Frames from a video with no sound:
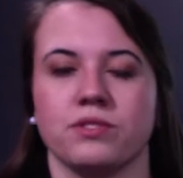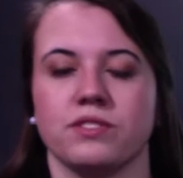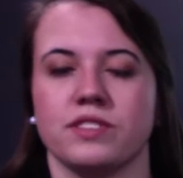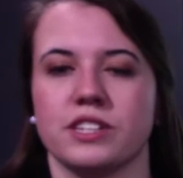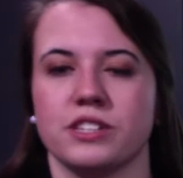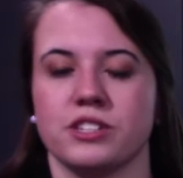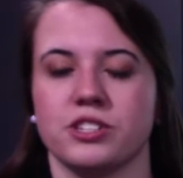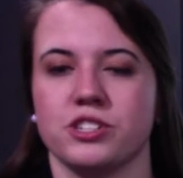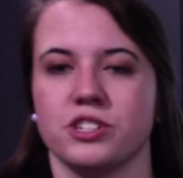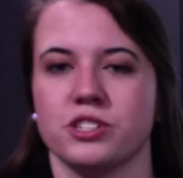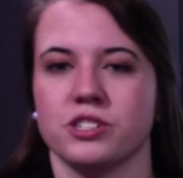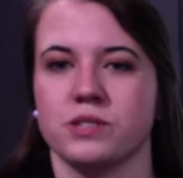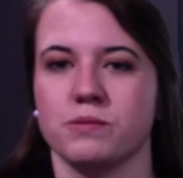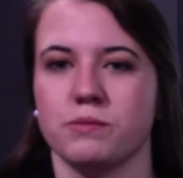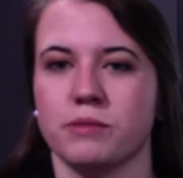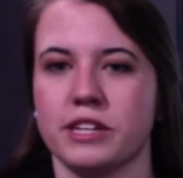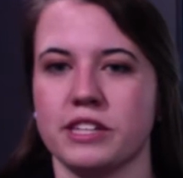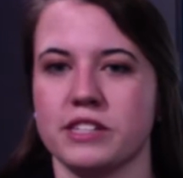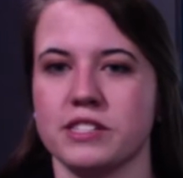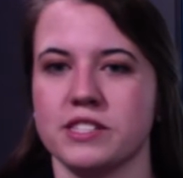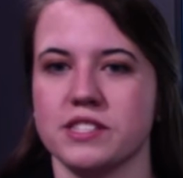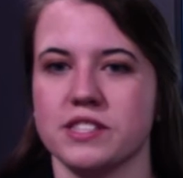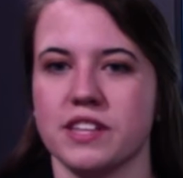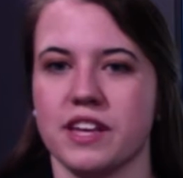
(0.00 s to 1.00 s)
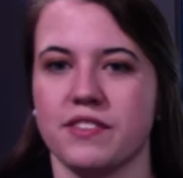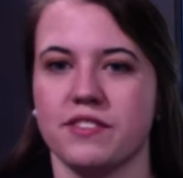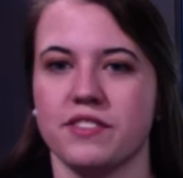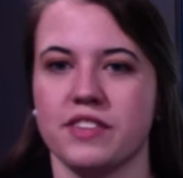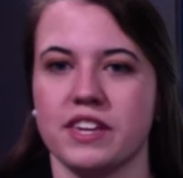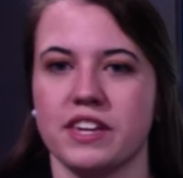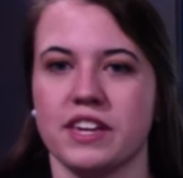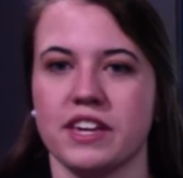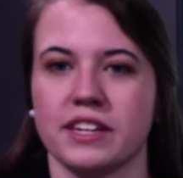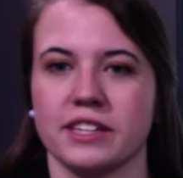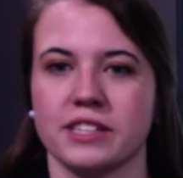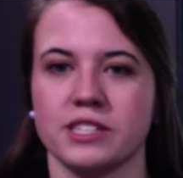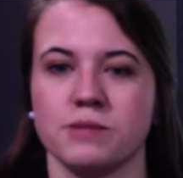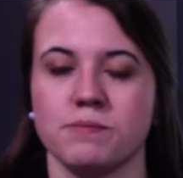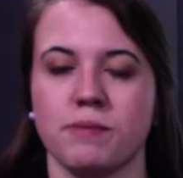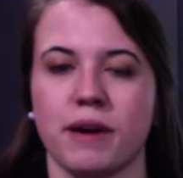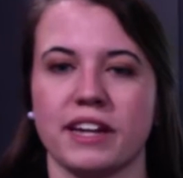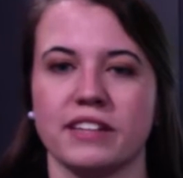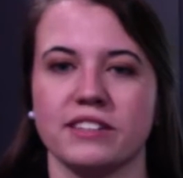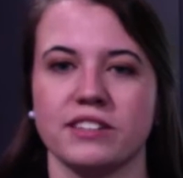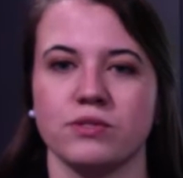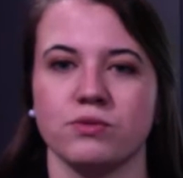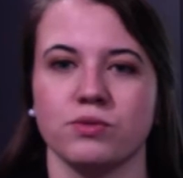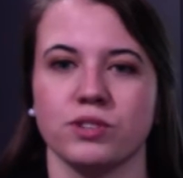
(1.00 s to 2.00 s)
This just means that the
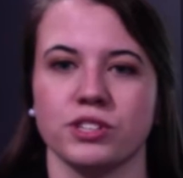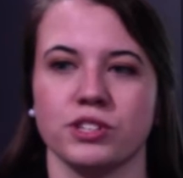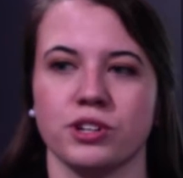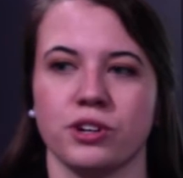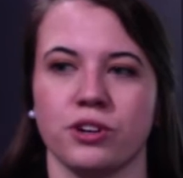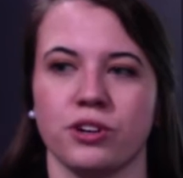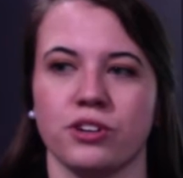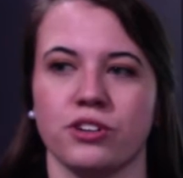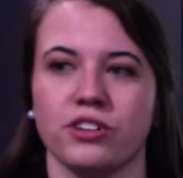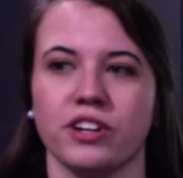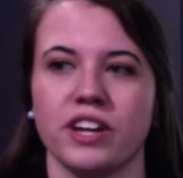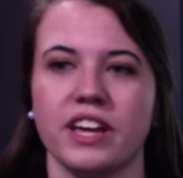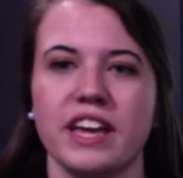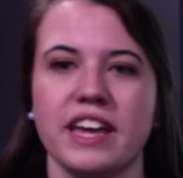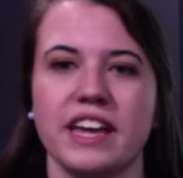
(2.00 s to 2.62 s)
expected return